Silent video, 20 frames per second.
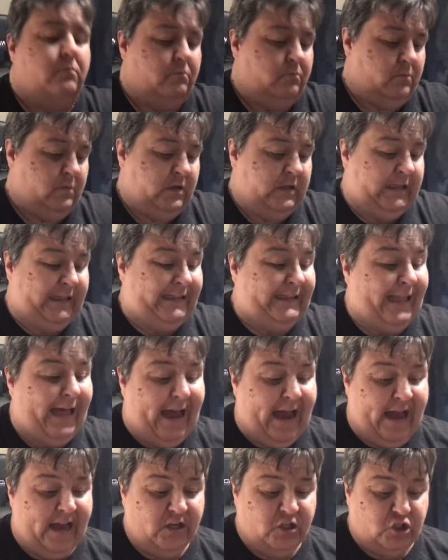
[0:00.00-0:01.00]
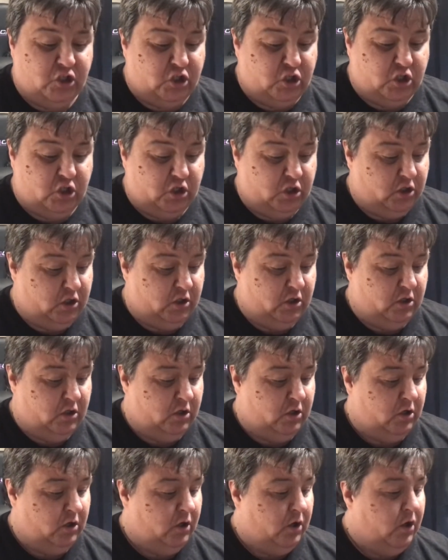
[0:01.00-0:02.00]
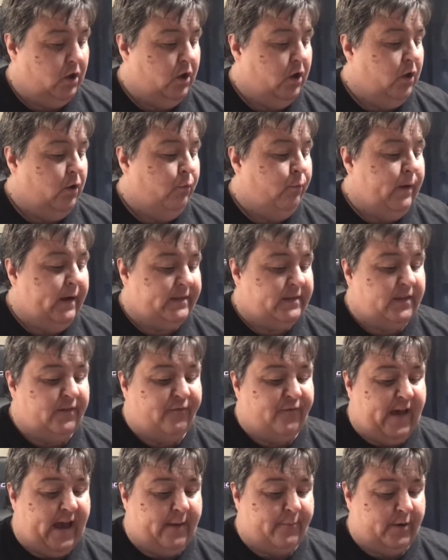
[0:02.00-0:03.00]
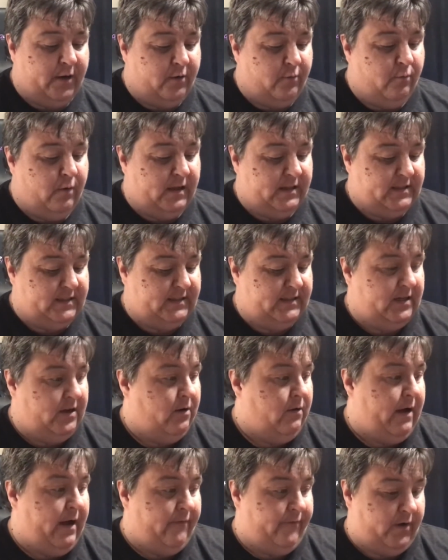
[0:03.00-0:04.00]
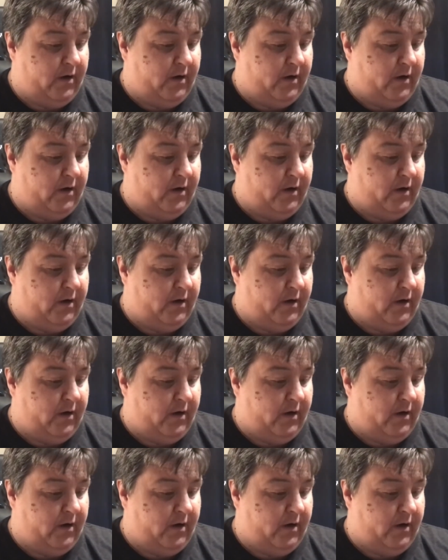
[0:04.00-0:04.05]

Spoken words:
clash with the fabric whatsoever.